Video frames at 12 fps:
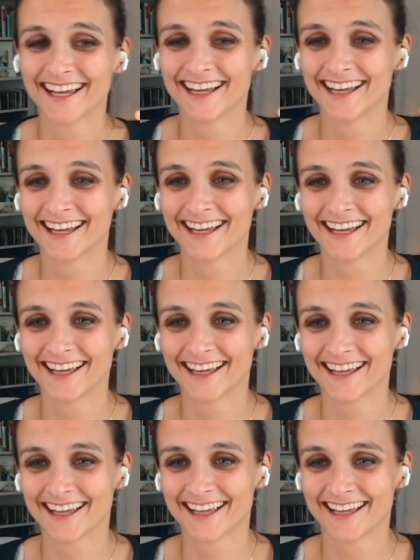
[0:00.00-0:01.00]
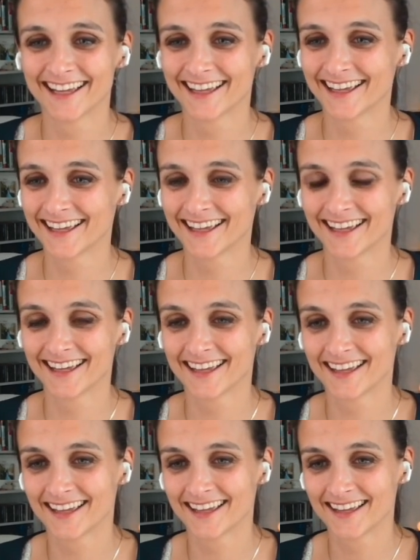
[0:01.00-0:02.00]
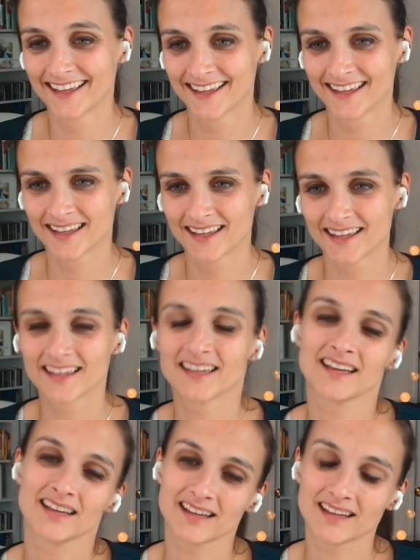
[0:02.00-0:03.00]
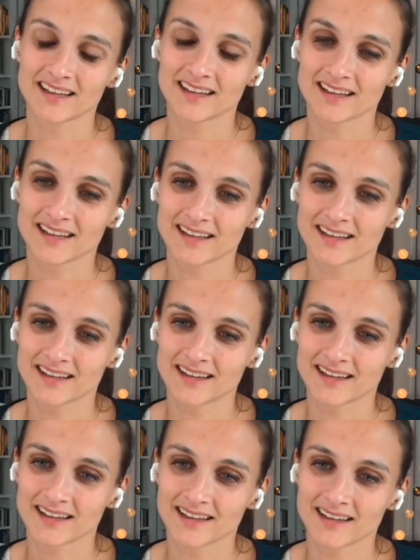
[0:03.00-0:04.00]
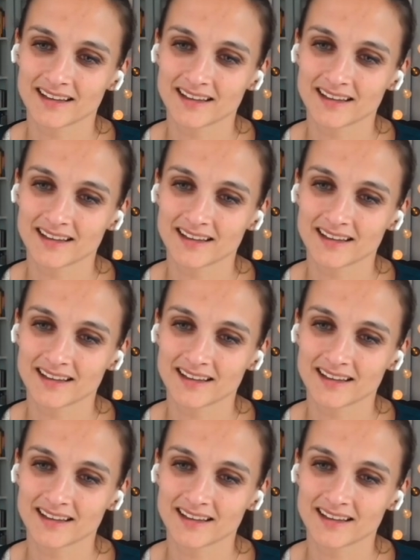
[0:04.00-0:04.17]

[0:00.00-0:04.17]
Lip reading: (not speaking)